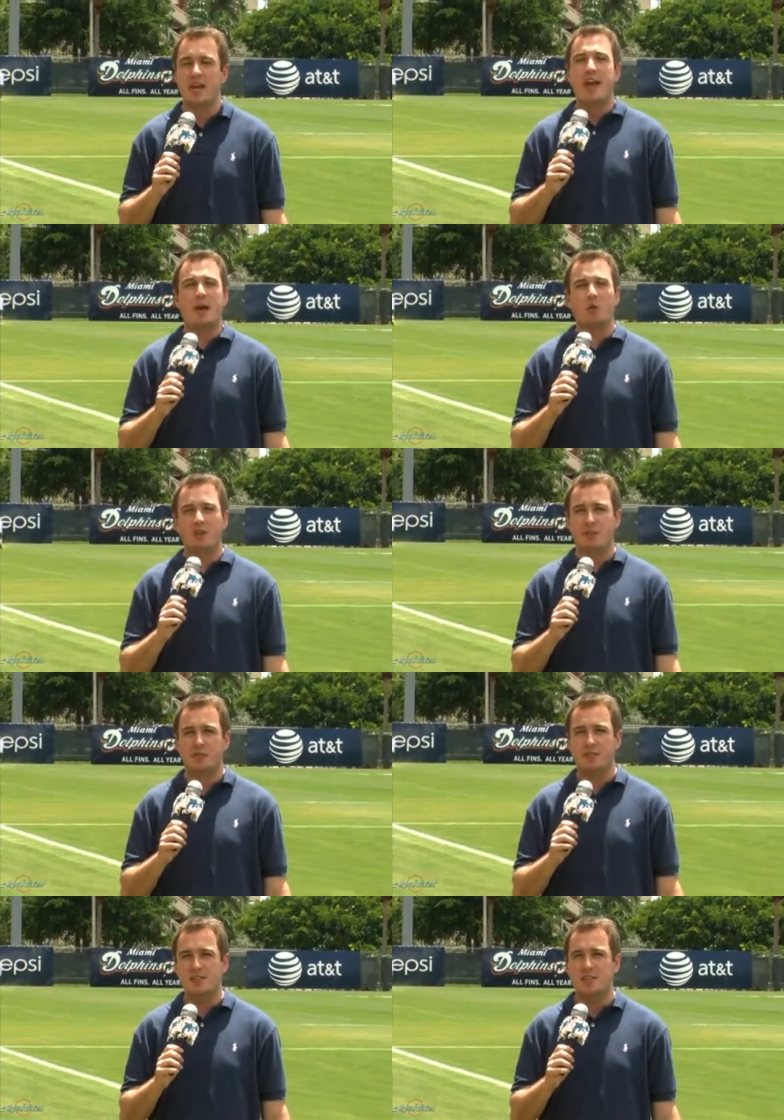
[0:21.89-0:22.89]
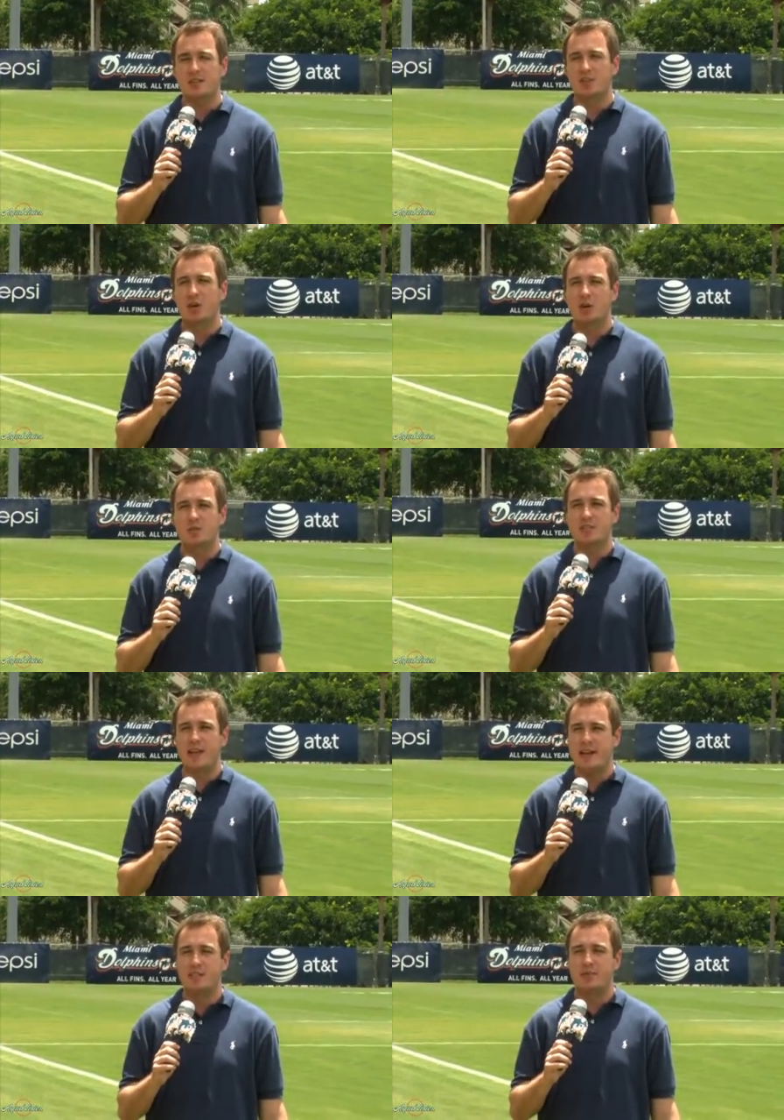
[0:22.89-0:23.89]
And one of the first things the coach was
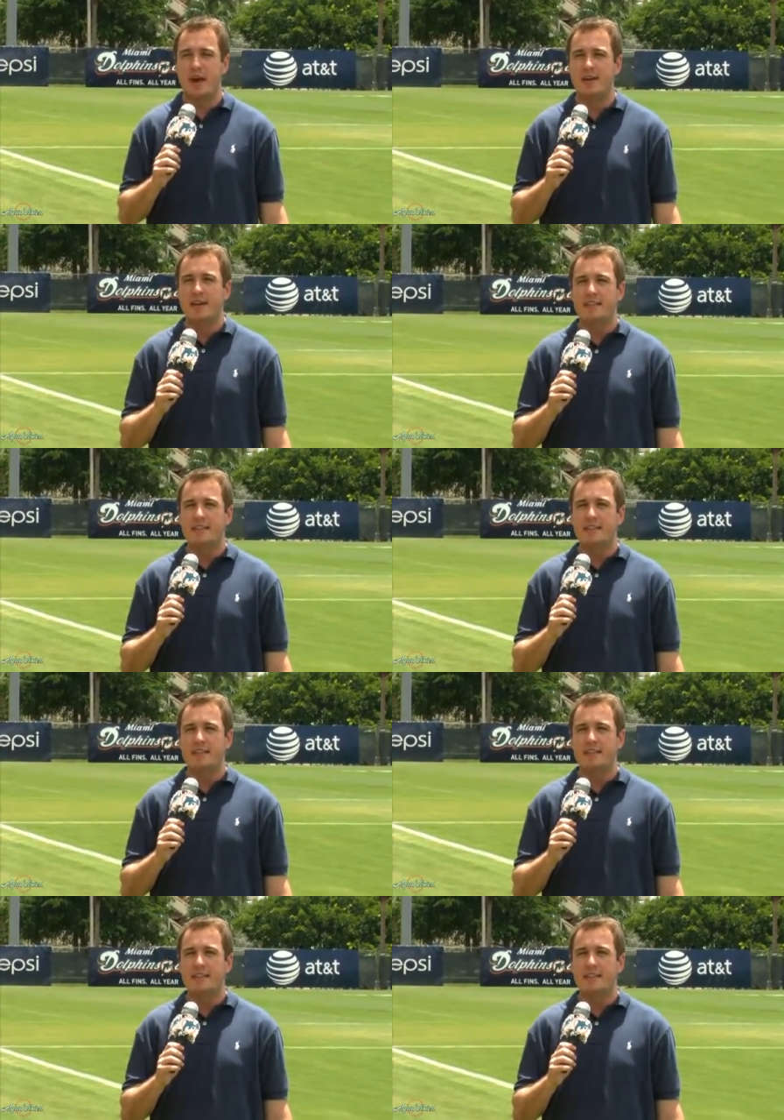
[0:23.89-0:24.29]
asked about